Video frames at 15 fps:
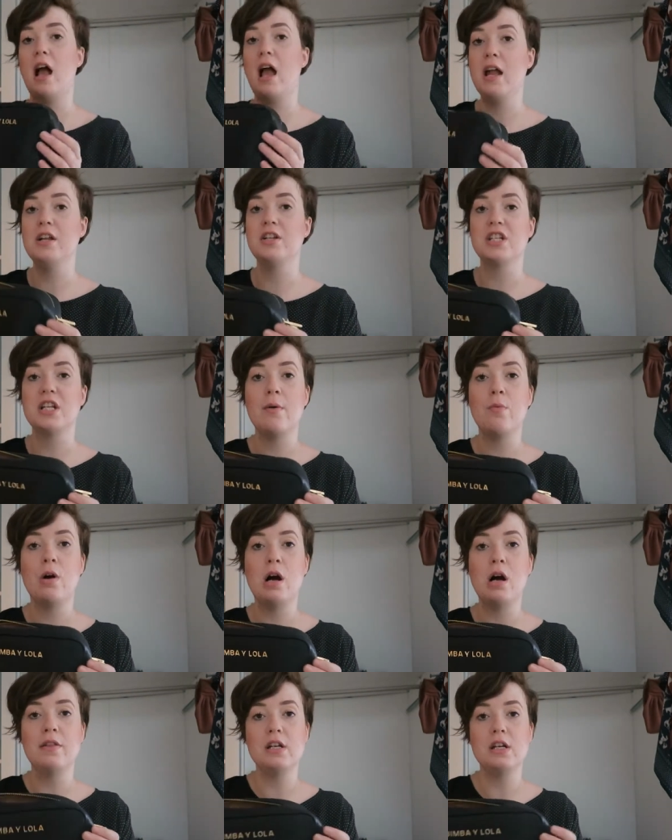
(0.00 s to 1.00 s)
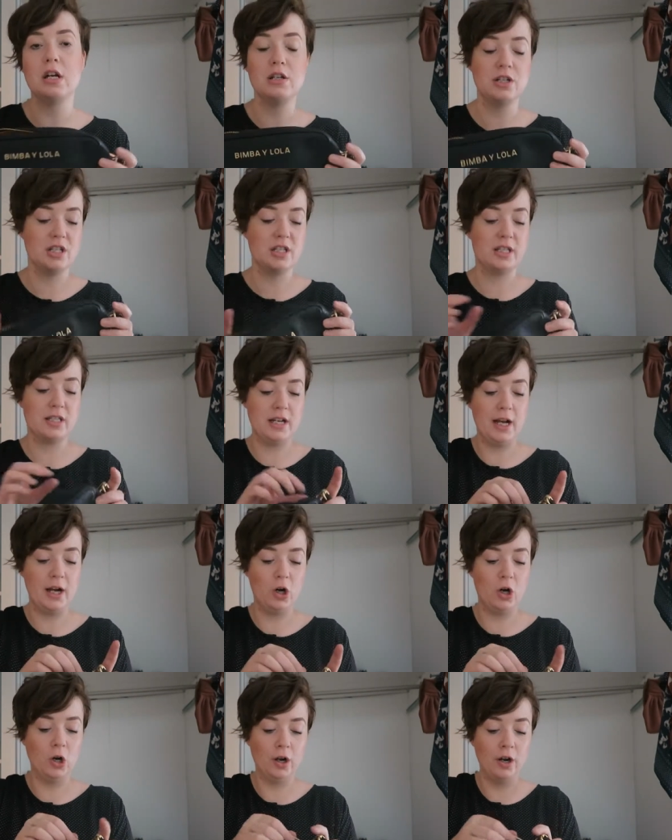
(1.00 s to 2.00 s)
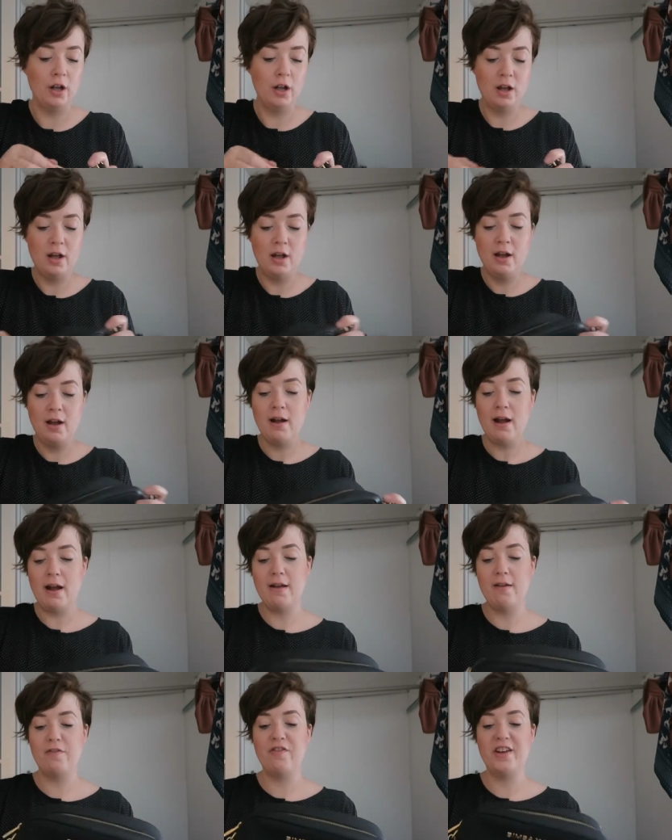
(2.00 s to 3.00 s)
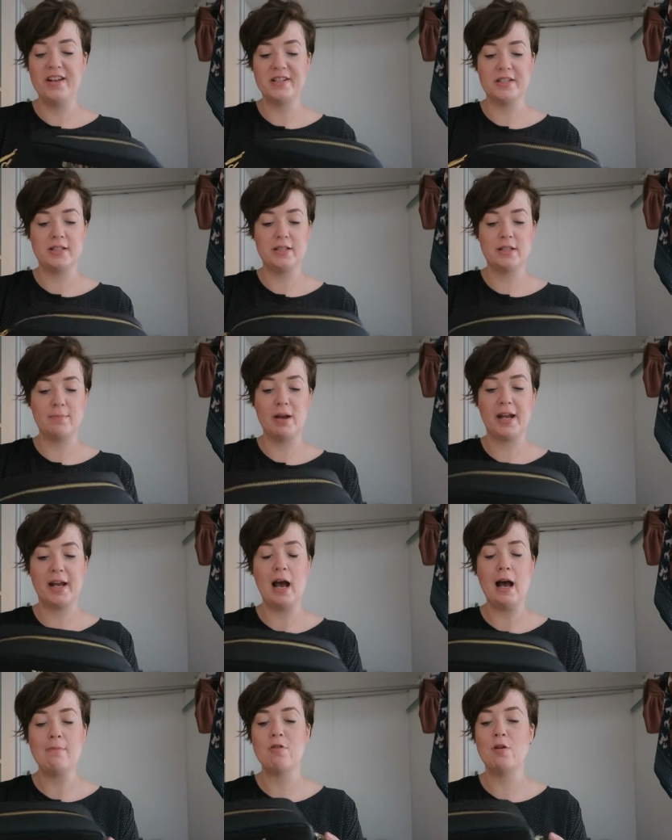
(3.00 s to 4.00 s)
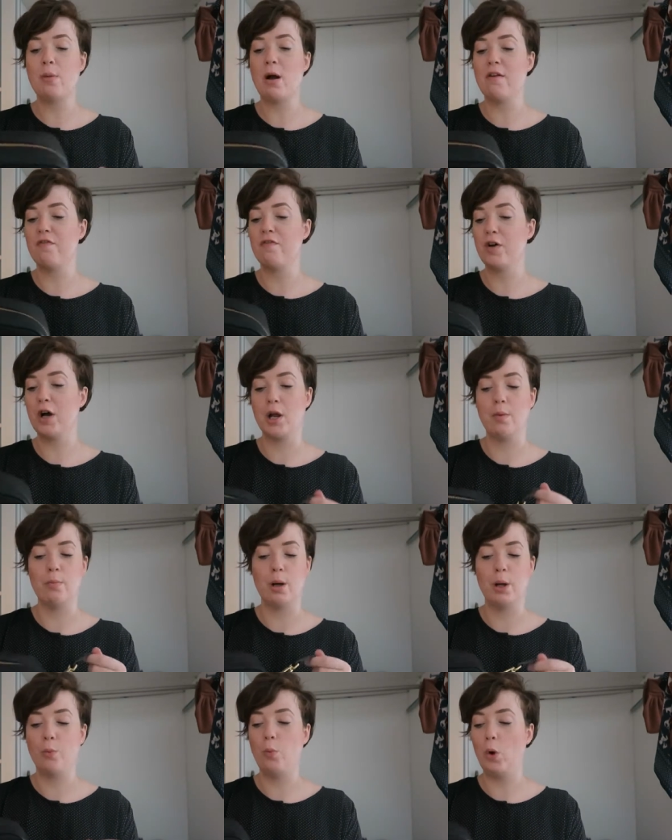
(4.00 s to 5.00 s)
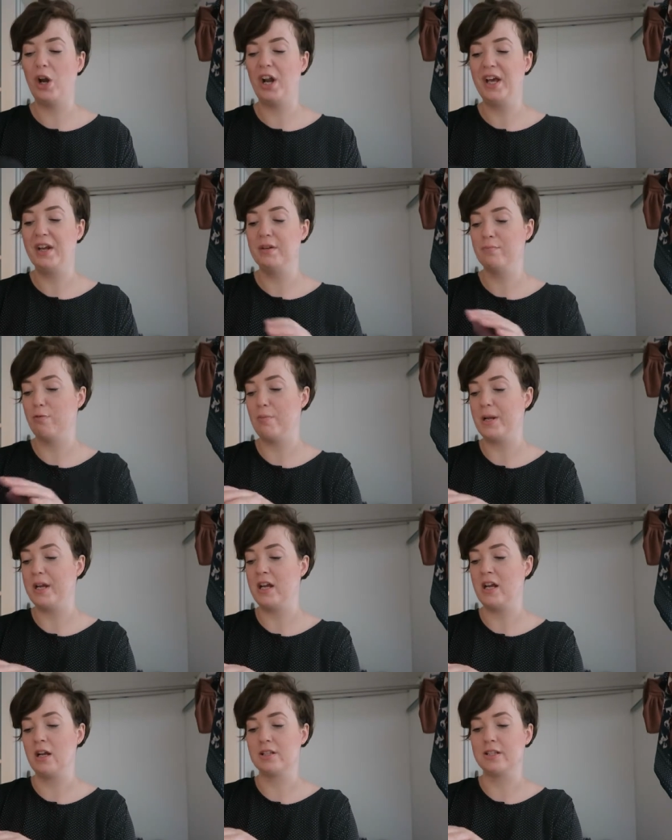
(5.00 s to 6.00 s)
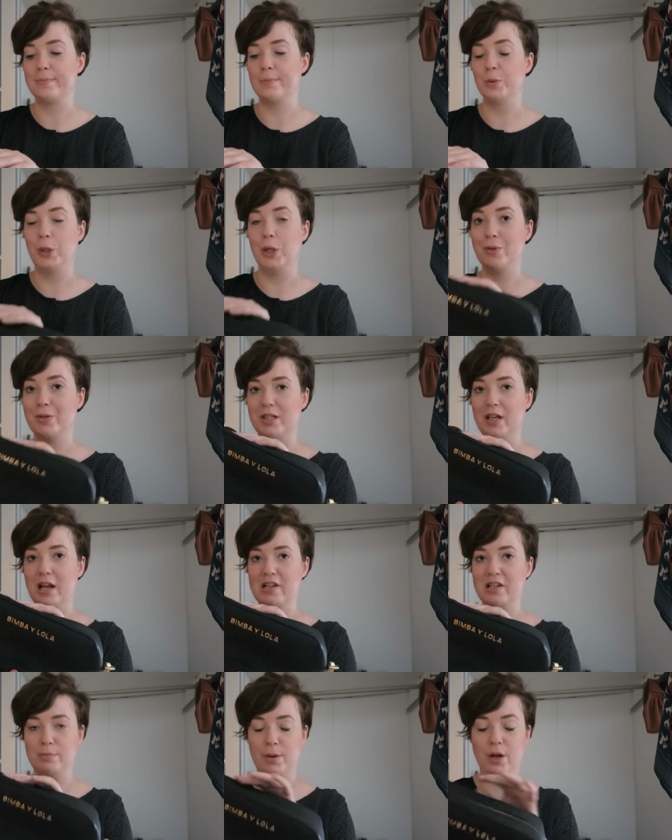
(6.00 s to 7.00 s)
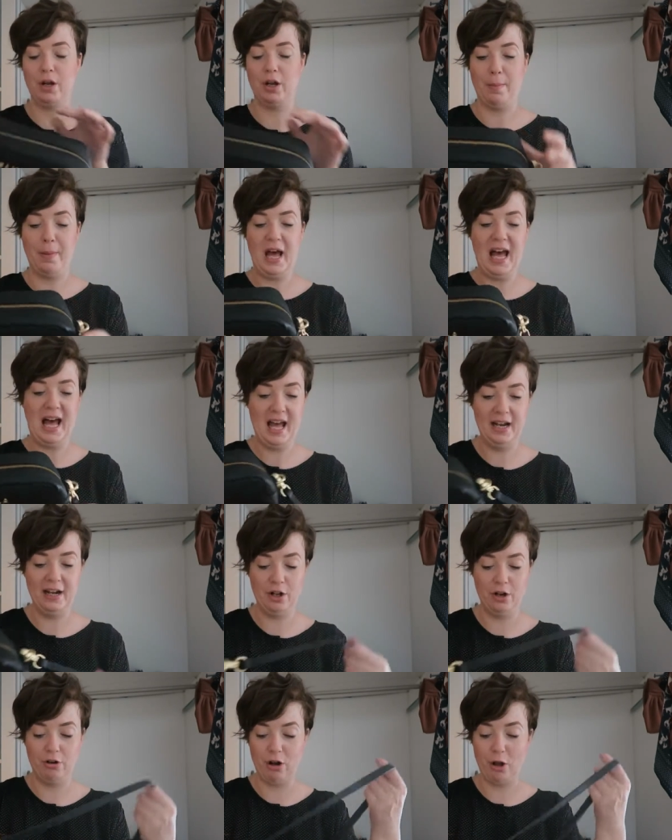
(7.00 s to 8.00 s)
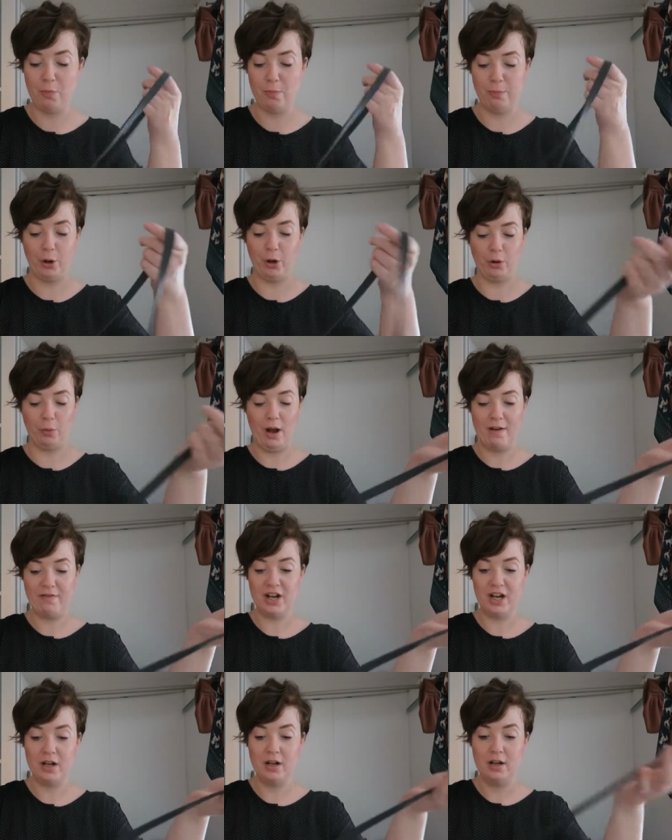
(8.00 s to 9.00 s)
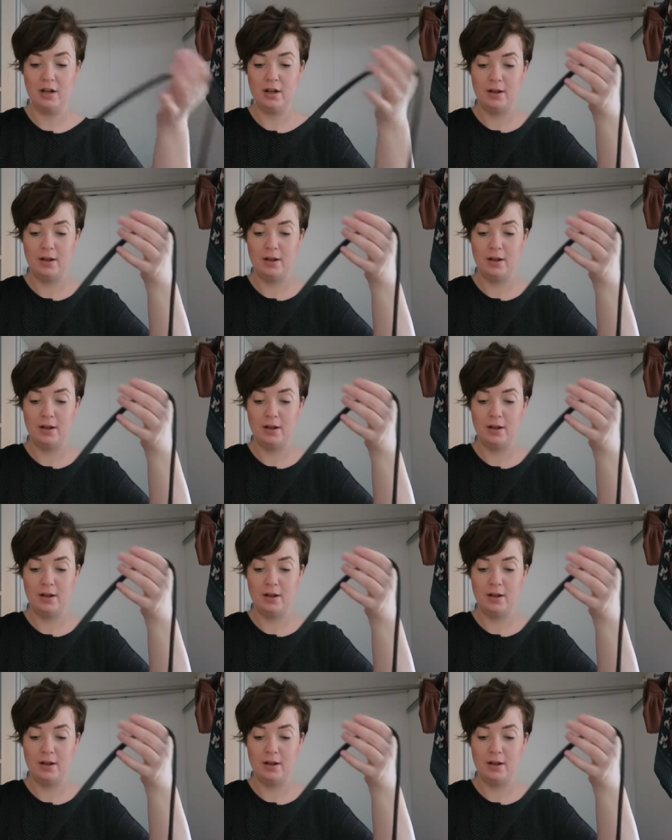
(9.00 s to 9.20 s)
that H&M one that you can just sling on. It fits my camera, my phone, my wallet, probably a small little sketchbook, a pen, a notebook, or whatever.